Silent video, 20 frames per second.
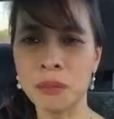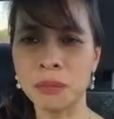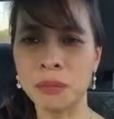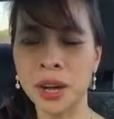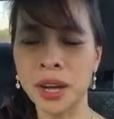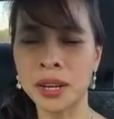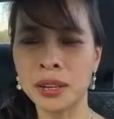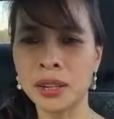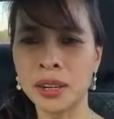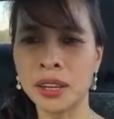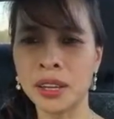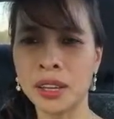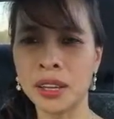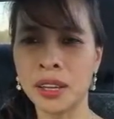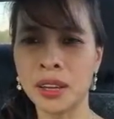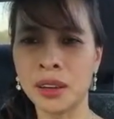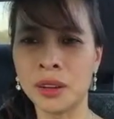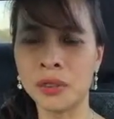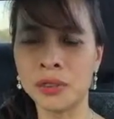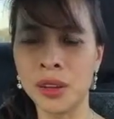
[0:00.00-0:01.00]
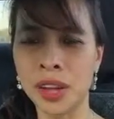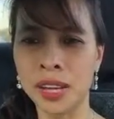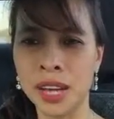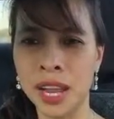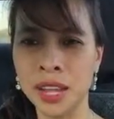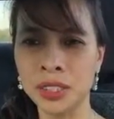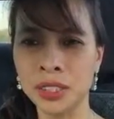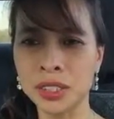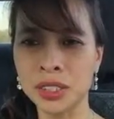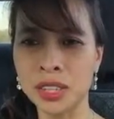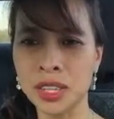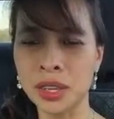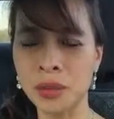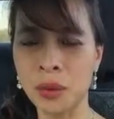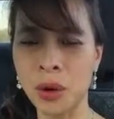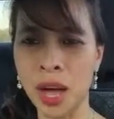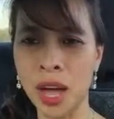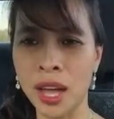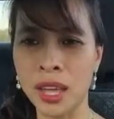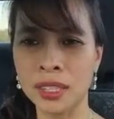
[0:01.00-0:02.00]
But if financially
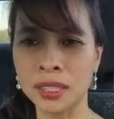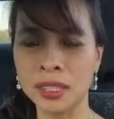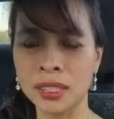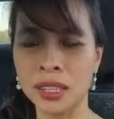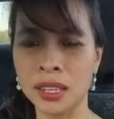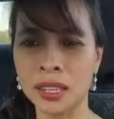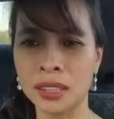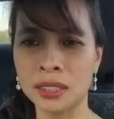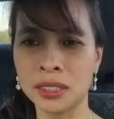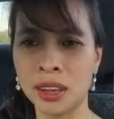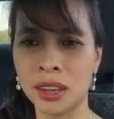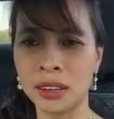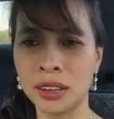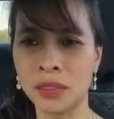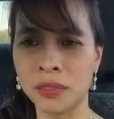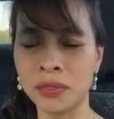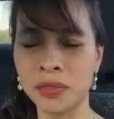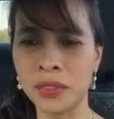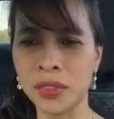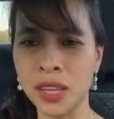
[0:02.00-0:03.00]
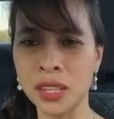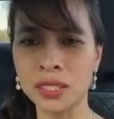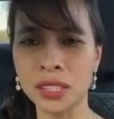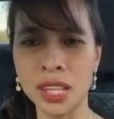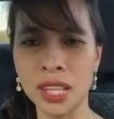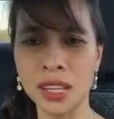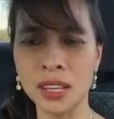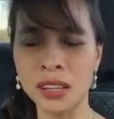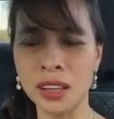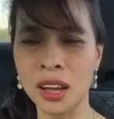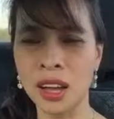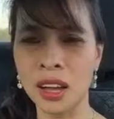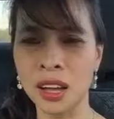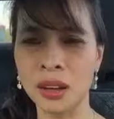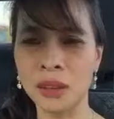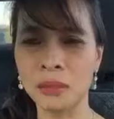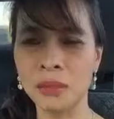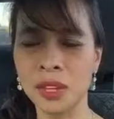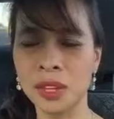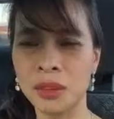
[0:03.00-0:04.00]
wise is on a fixed
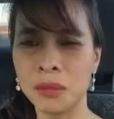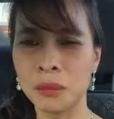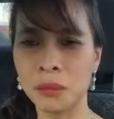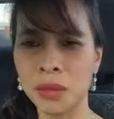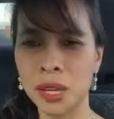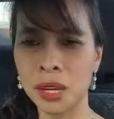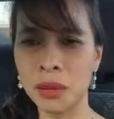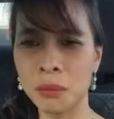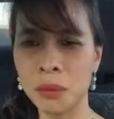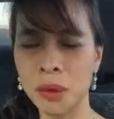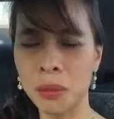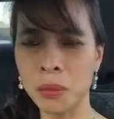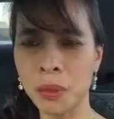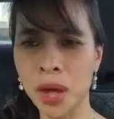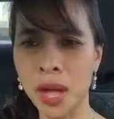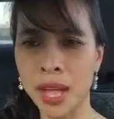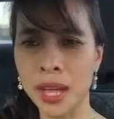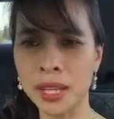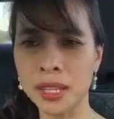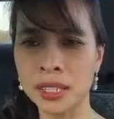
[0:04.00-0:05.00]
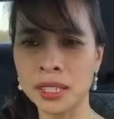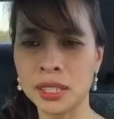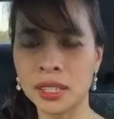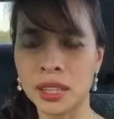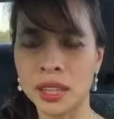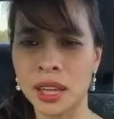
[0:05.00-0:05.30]
income, minimum wage,